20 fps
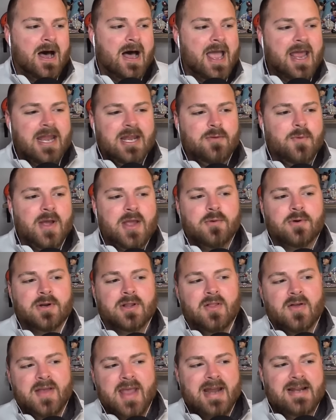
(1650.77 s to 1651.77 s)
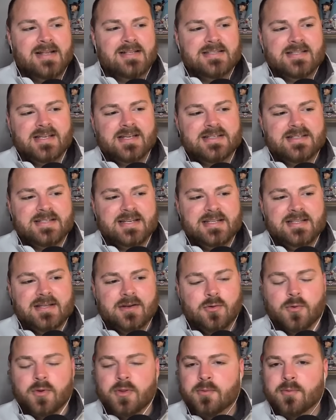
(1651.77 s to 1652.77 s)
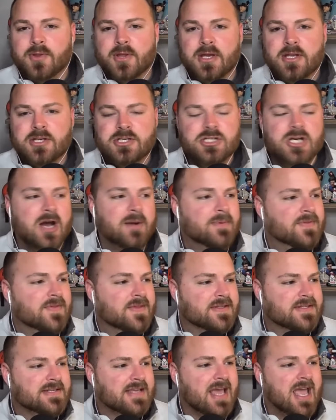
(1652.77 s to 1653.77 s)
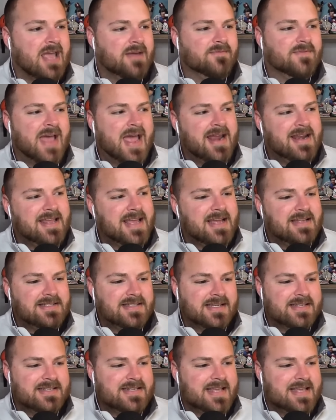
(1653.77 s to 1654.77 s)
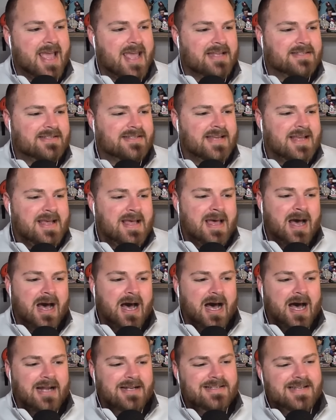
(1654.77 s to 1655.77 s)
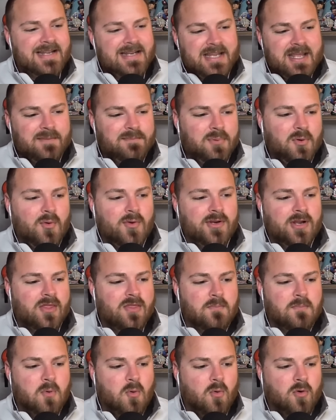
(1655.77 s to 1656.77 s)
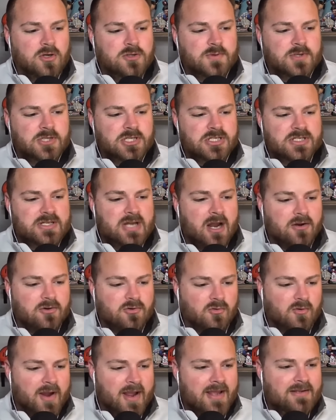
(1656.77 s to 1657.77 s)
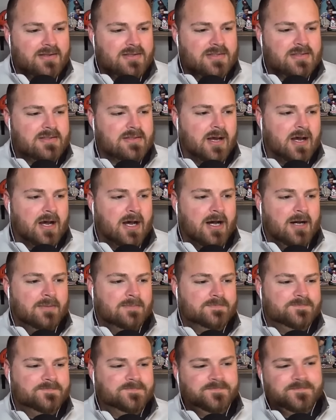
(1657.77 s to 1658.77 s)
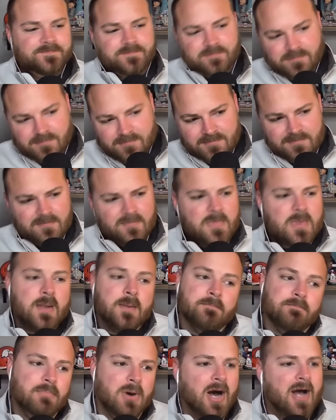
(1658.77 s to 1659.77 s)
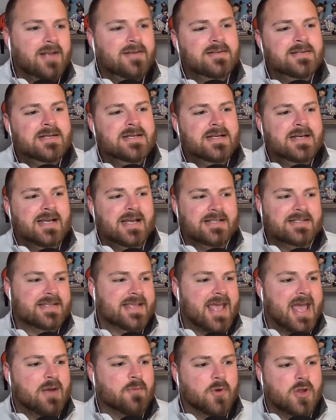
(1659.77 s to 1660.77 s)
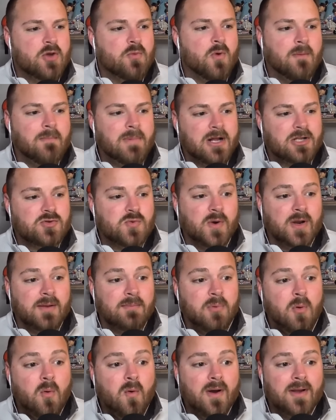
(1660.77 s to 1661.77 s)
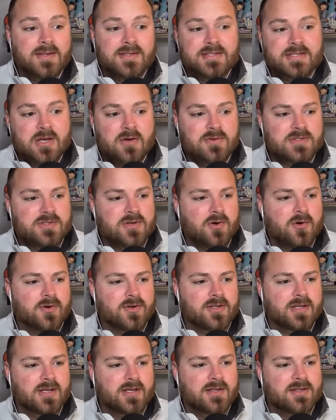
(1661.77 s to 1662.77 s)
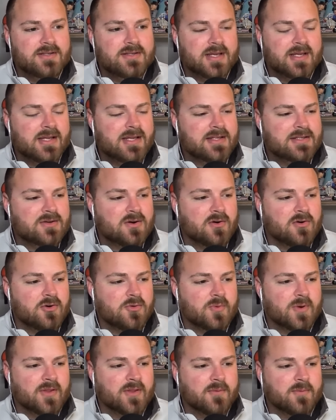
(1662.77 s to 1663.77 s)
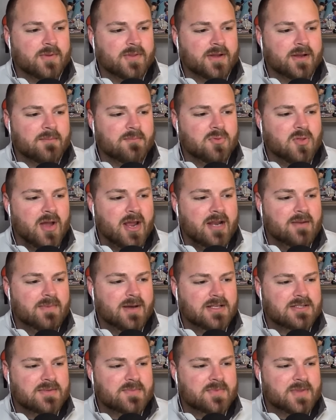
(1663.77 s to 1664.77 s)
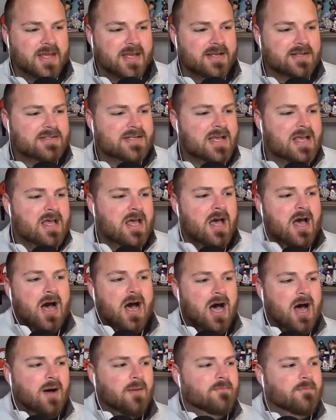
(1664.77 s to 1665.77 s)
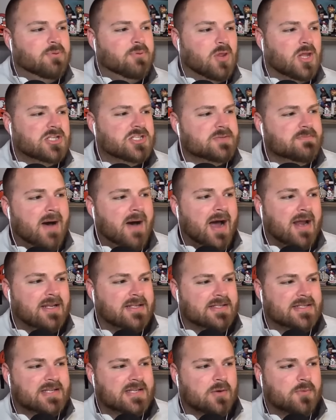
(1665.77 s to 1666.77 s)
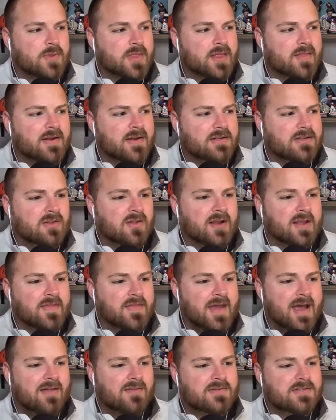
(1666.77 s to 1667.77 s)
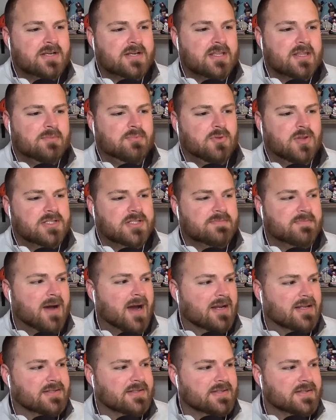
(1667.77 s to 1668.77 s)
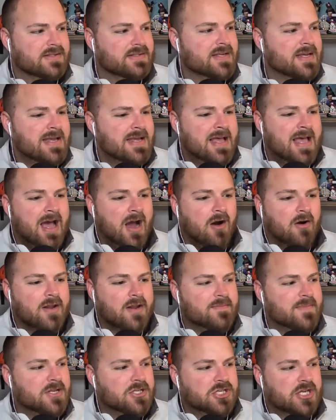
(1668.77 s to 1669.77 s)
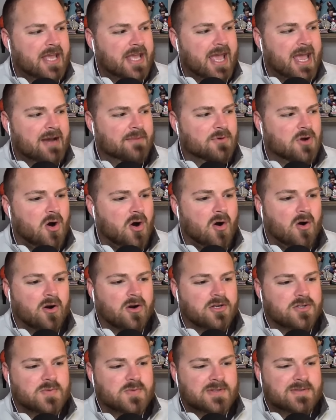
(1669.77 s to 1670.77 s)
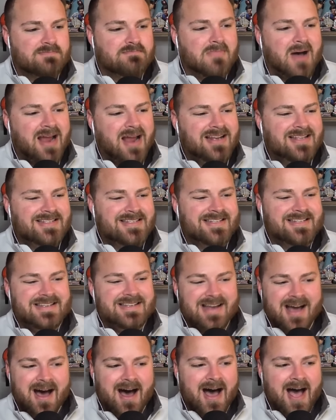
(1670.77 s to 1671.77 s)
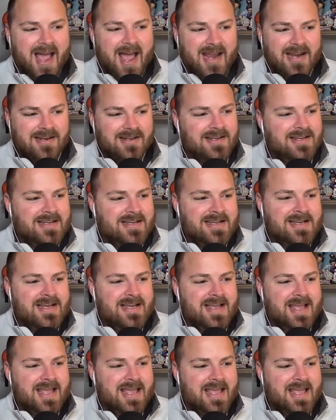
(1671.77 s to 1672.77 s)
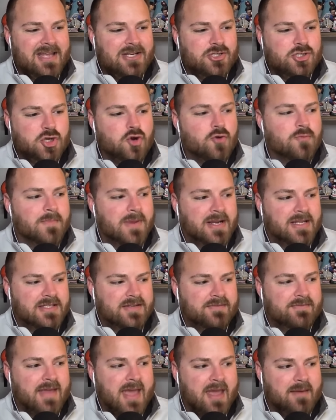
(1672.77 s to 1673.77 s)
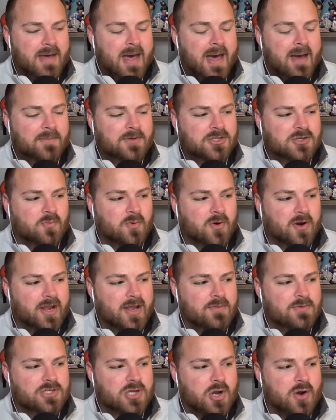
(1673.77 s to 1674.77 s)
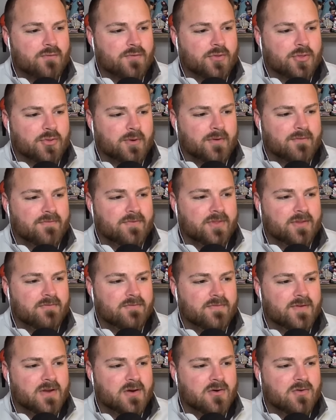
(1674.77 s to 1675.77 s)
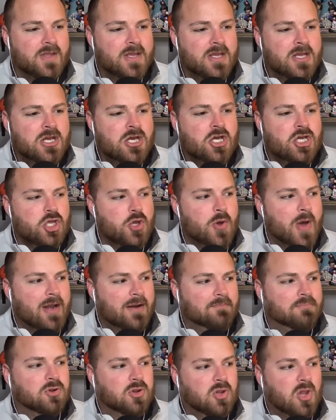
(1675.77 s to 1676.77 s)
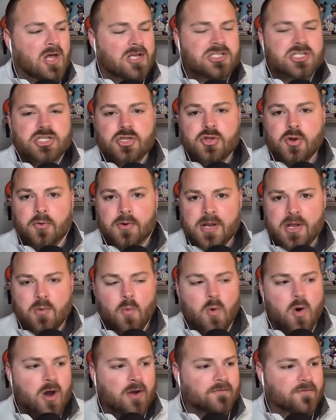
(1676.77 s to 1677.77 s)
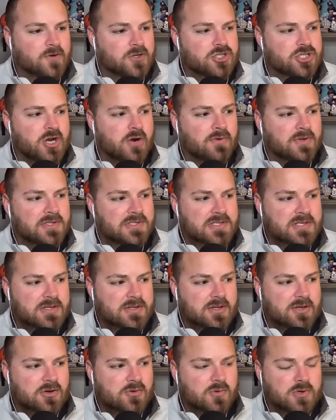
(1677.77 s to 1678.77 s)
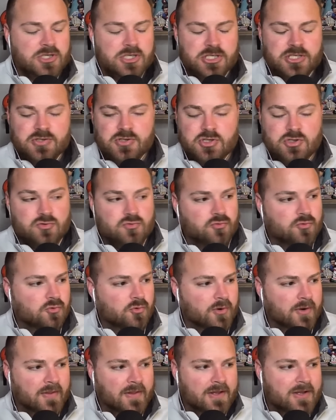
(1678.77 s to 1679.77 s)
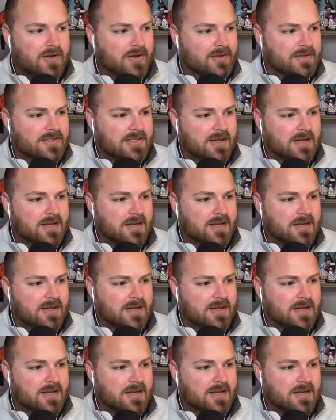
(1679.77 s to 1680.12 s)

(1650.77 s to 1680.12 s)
Any way you want to look at it, Tennessee did a really, really good job in this game. 88-68, did get bullied on the boards, which is not great, but it's a game where you won by 20 points, so it's hard to really, really complain about some things. Plus minuses, I really like to look at that. Let's look at the plus minuses. I already mentioned Cam Carrs was minus 9 in 2 minutes of game action where he was over 3 from the field. You had a plus 31 for Jonas Adu, which is just really good.